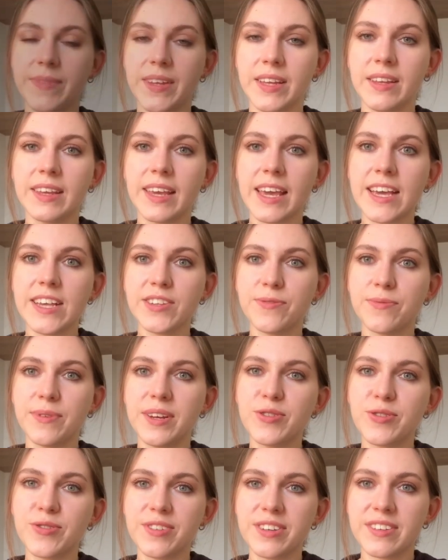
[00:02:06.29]
In case
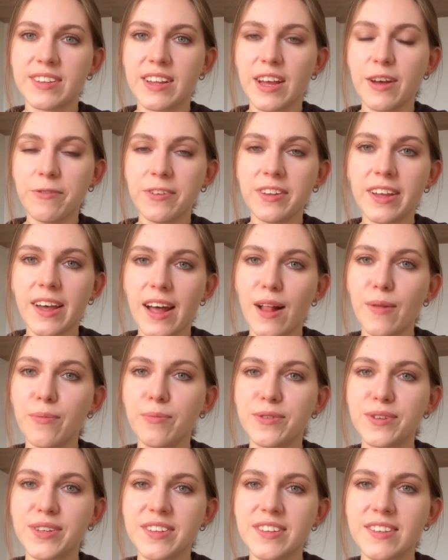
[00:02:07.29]
when there is nothing
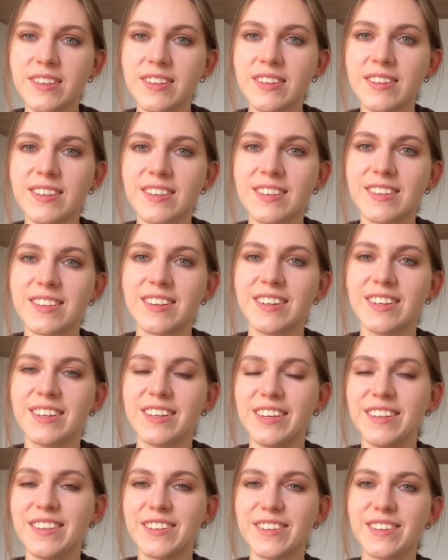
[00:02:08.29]
helpful in
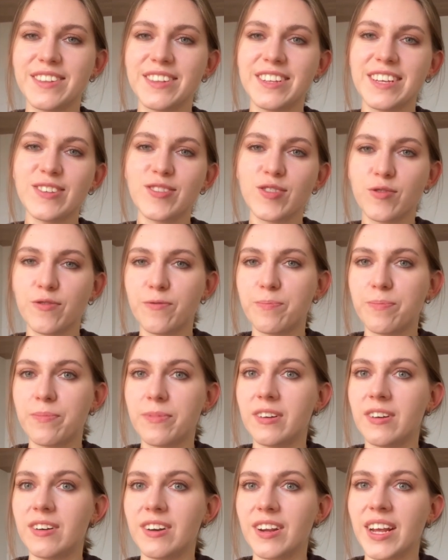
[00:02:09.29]
the list of
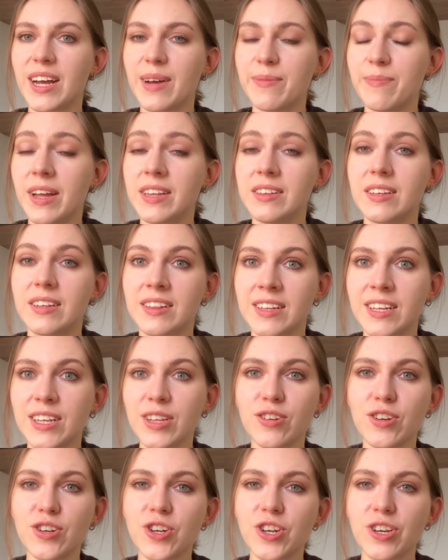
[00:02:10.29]
recommended
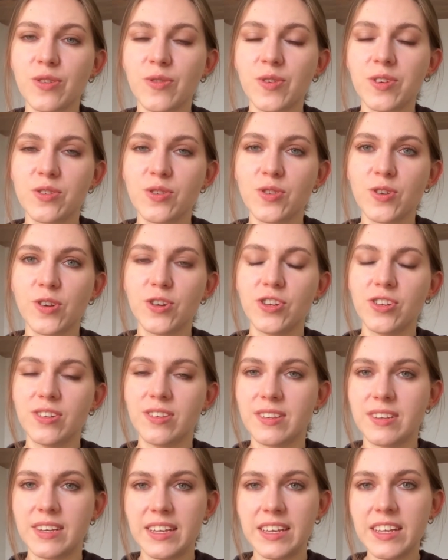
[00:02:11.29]
literature, you can search
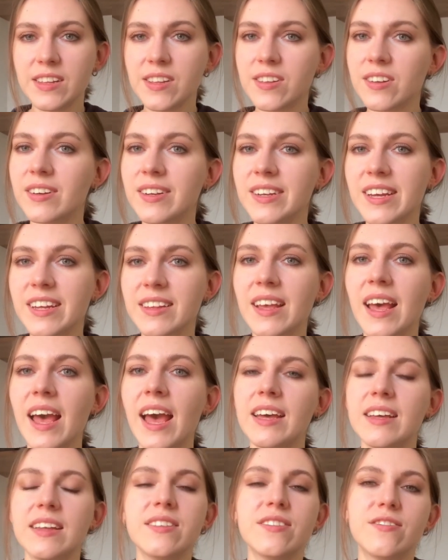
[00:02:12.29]
in the internet,
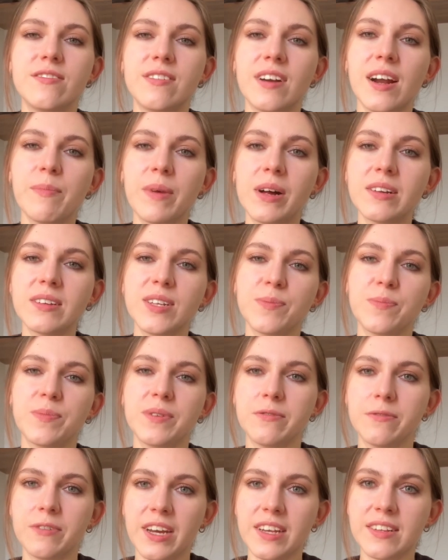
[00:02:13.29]
and there are
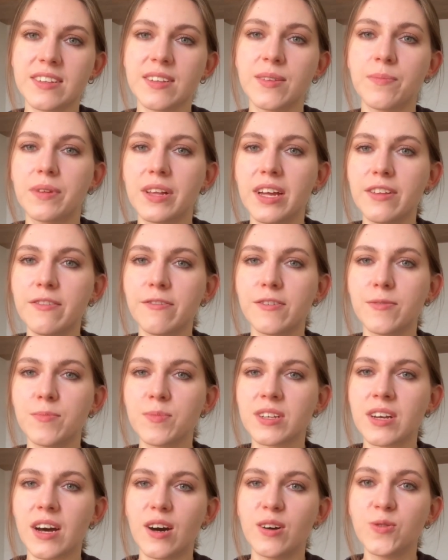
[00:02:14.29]
multiple ways and
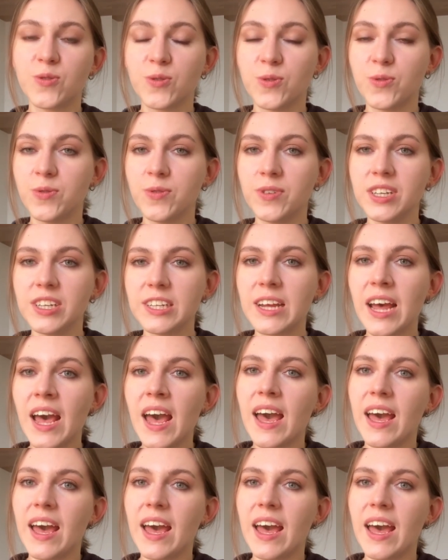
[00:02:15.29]
platforms how to do it.